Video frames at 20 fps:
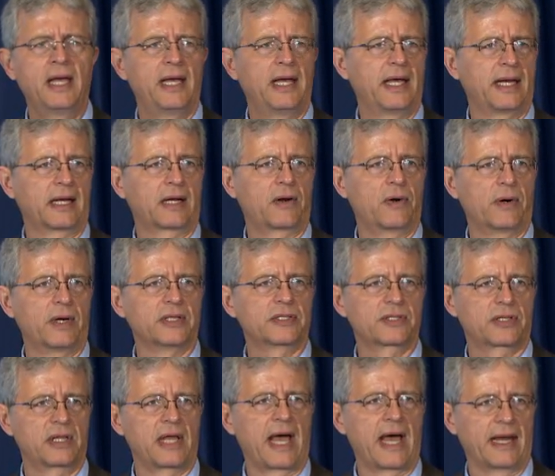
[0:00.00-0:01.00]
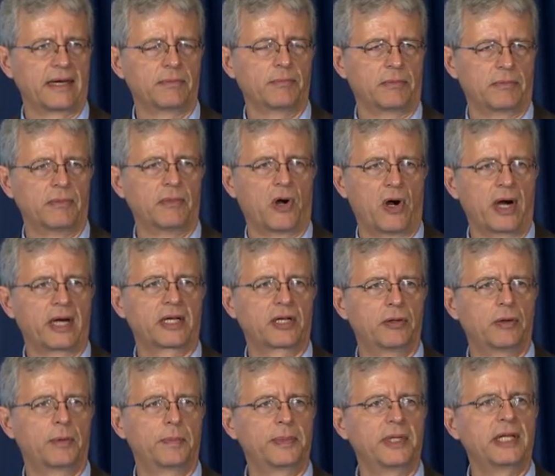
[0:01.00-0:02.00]
and of course that
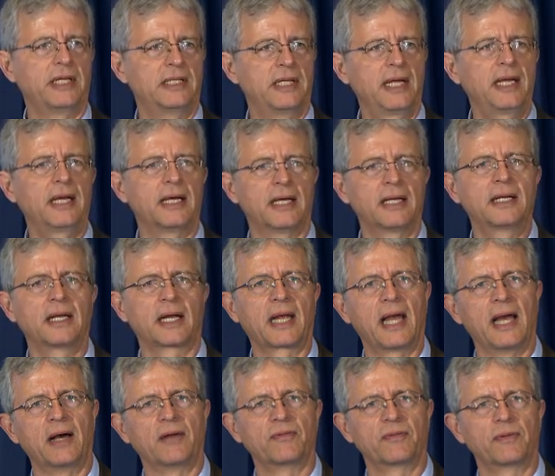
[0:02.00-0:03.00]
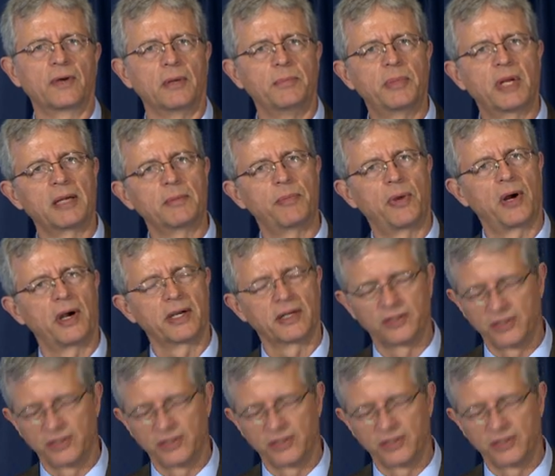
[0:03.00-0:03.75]
arguably did account for a big part